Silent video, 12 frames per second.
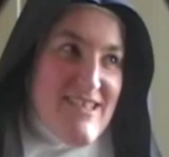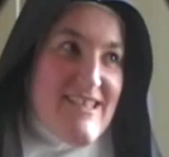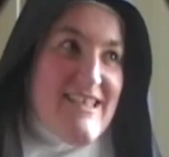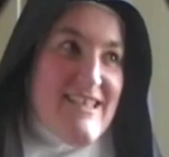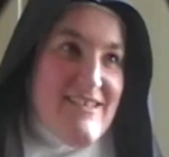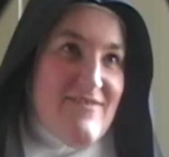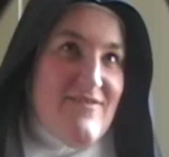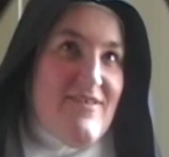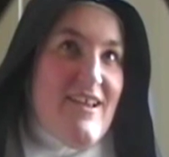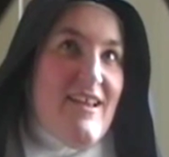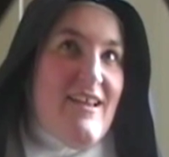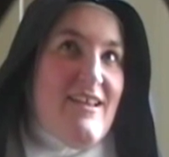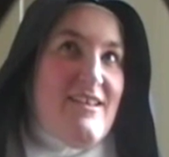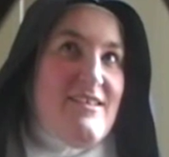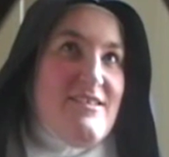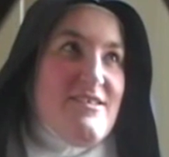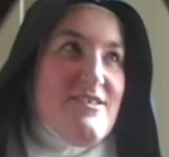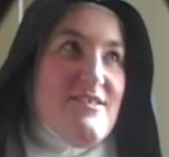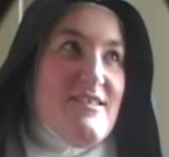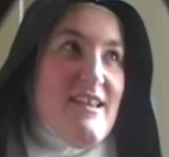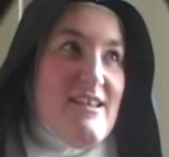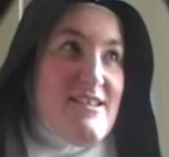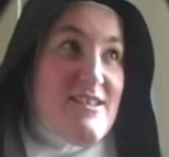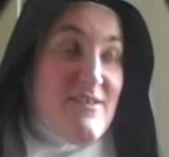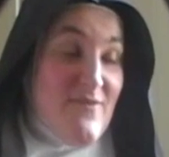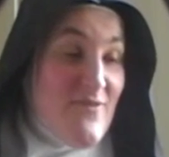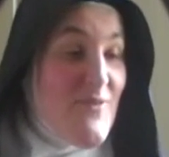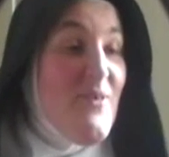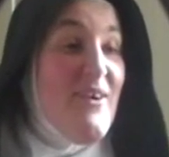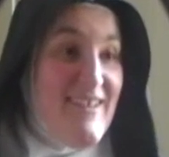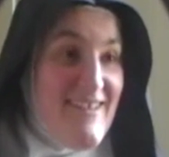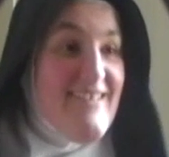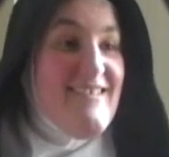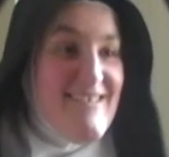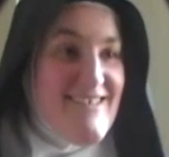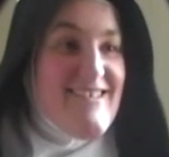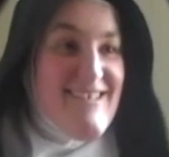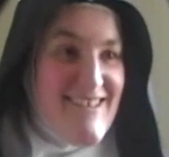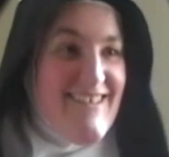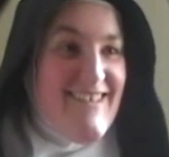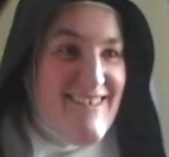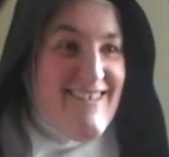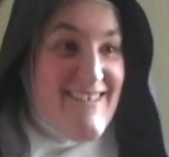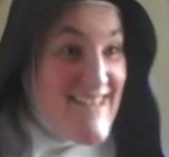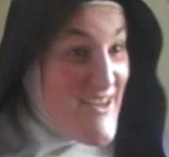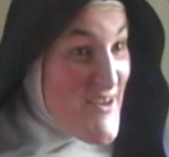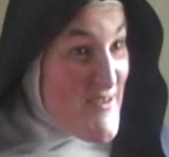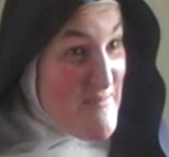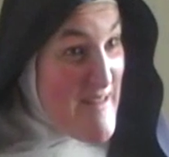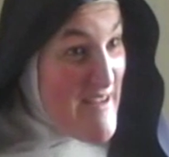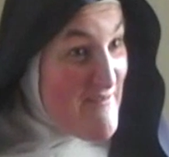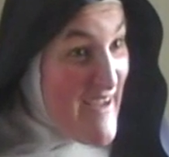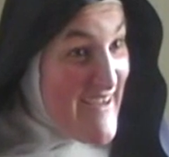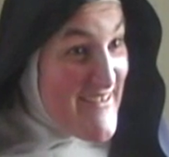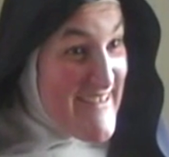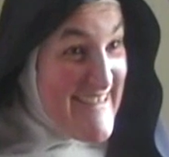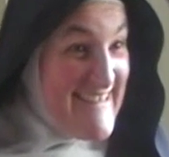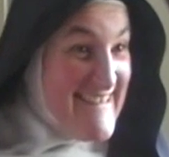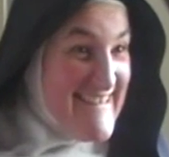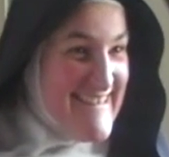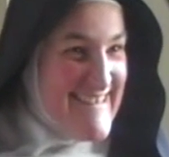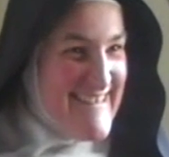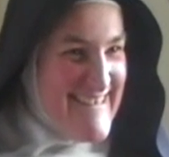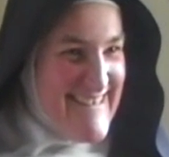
at the end of 2004, and so then I got the black veil.